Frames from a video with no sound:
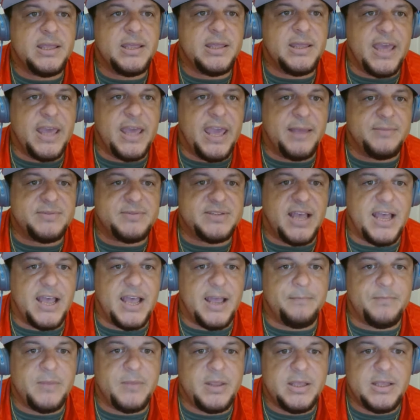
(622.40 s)
Game
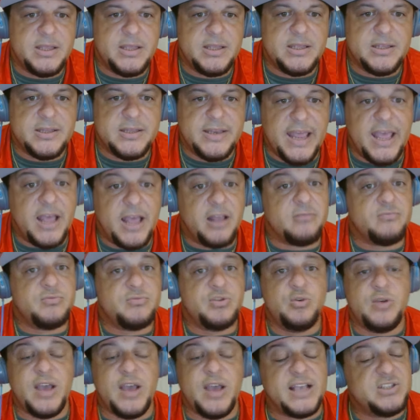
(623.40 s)
Time. Now,
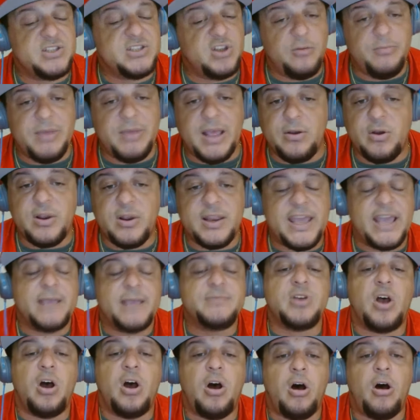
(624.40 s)
you guys know me. I go to
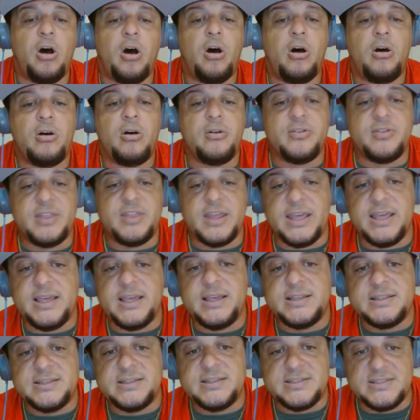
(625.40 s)
games all
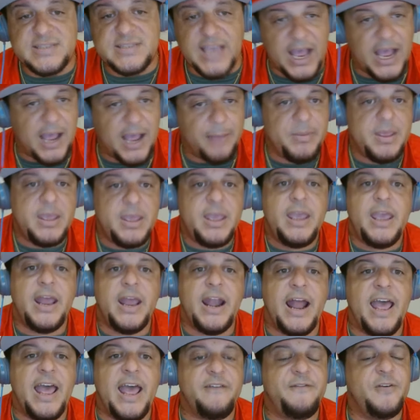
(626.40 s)
the time.
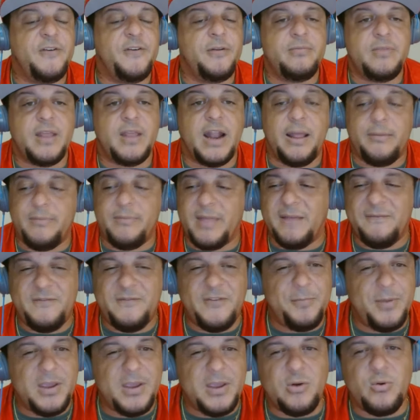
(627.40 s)
And I have, I'm
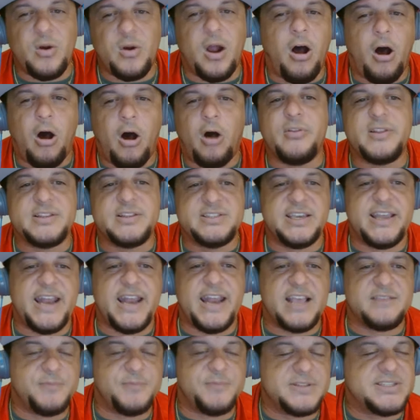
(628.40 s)
familiar with all the ticket
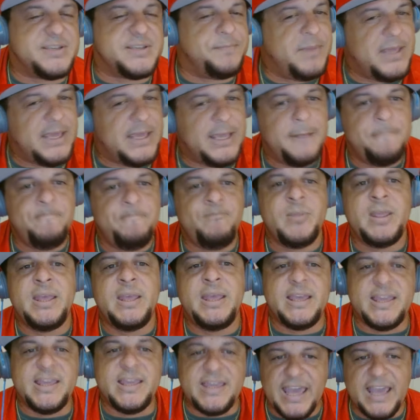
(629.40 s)
apps, but to me,
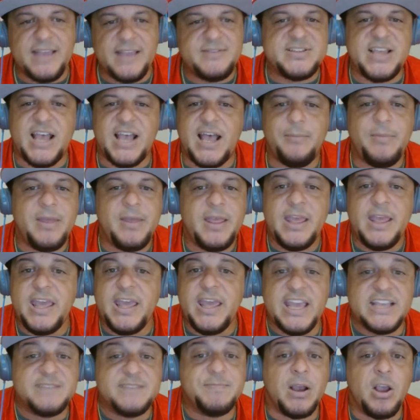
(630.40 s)
Game Time
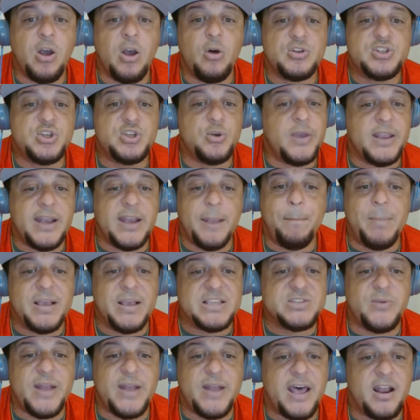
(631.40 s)
is my go-to and the
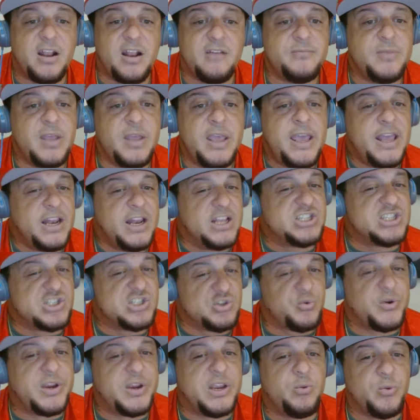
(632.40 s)
best one out of them. And there's
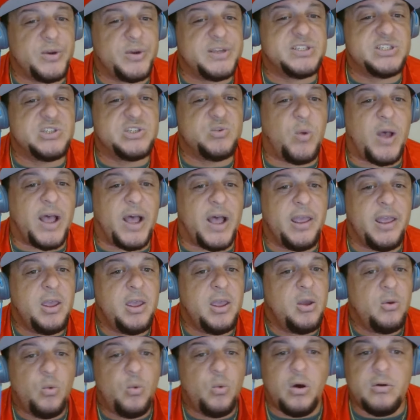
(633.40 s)
three reasons why.
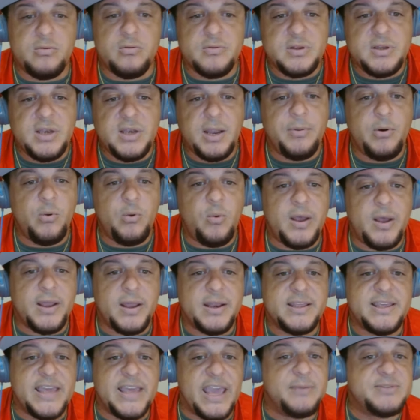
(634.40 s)
Well, number one,
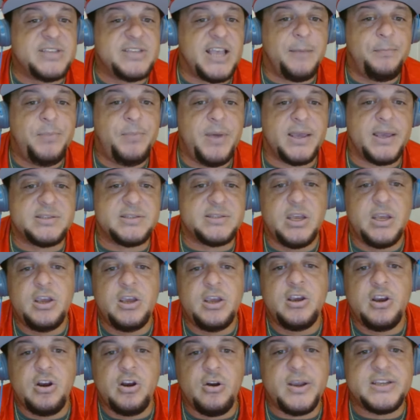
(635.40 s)
Game Time picks.
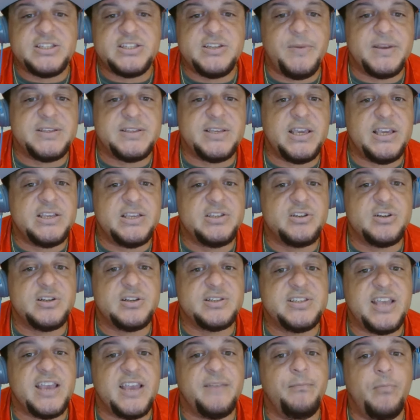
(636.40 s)
Curation makes it easier to
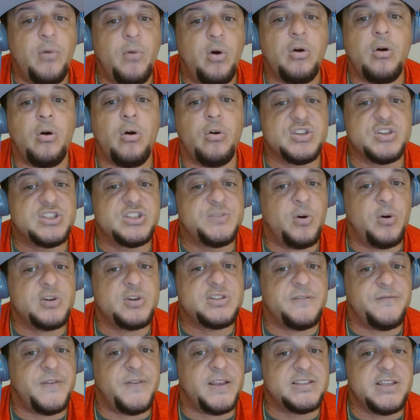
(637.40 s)
save more on
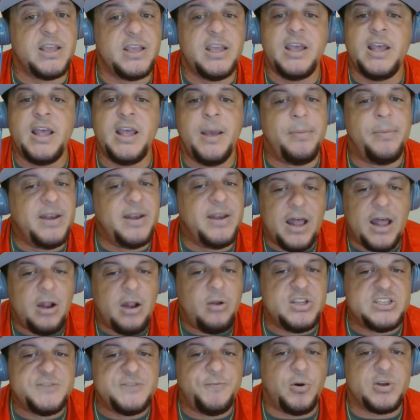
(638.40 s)
sports events, but not
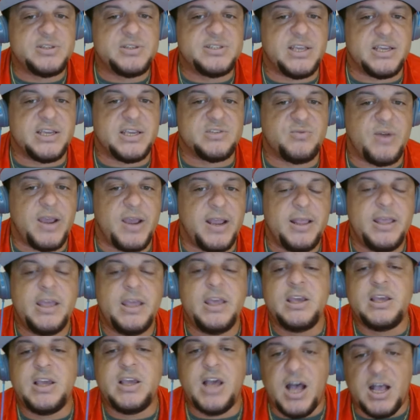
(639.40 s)
only sports tickets, right?
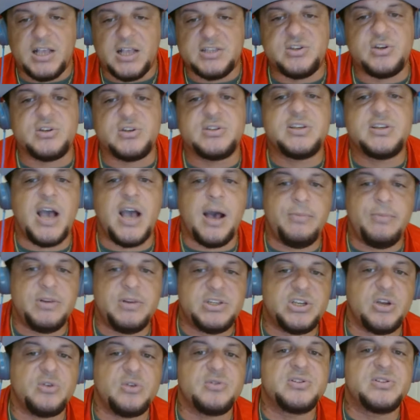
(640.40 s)
Concerts, comedy
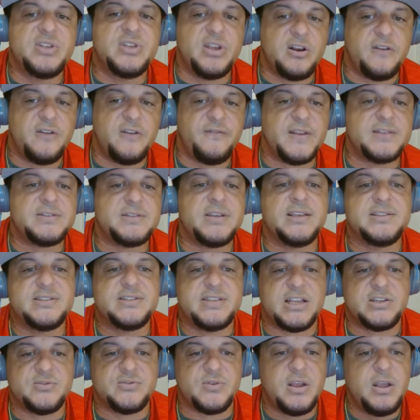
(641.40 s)
shows, theater events,
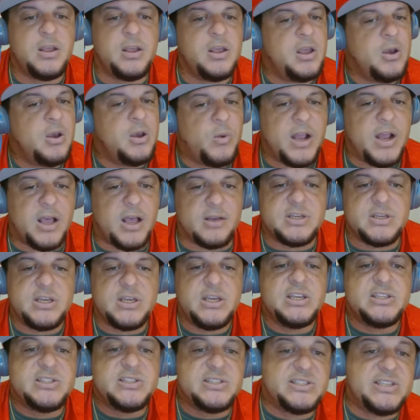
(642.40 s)
etc. What else?
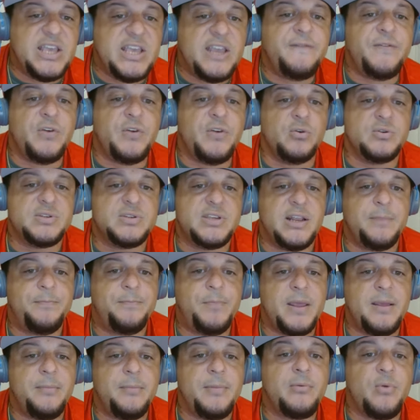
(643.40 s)
Seat views. Get a
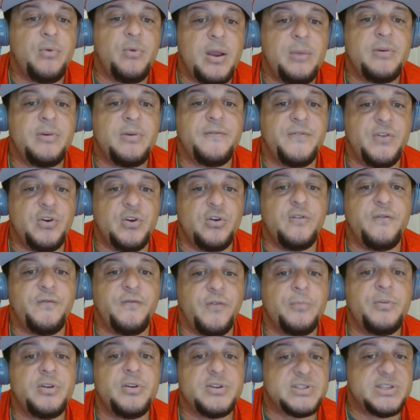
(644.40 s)
panoramic view
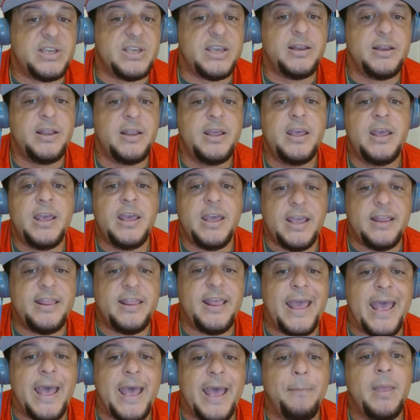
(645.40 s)
from your seat in
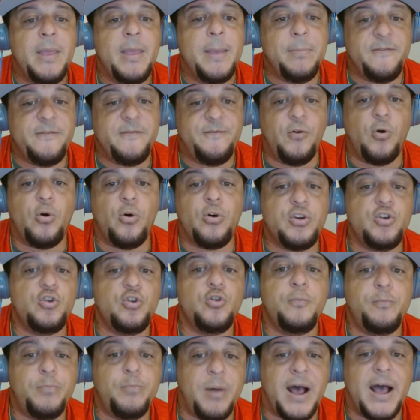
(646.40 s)
the app before
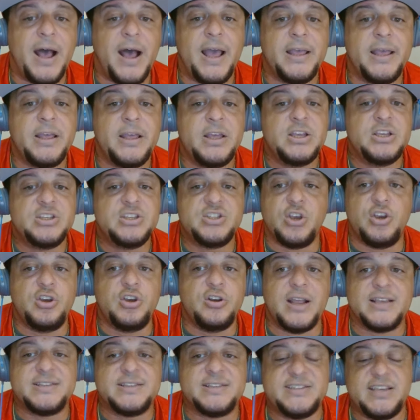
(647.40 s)
you buy, so you're
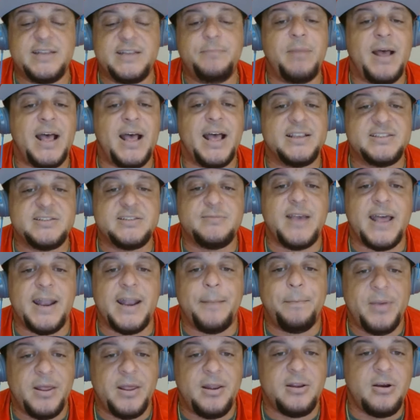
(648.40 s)
not sitting behind some kind
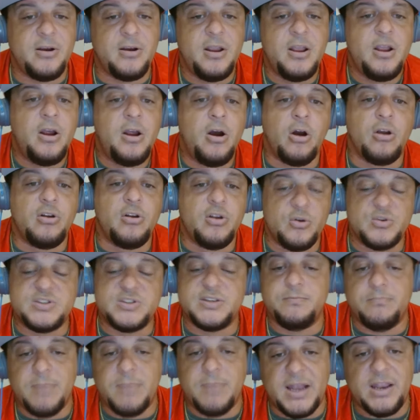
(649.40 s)
of pillar or
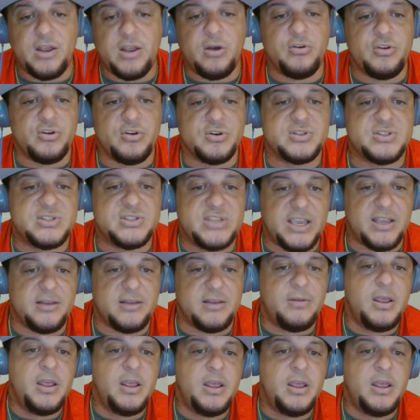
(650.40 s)
losing money on your seat.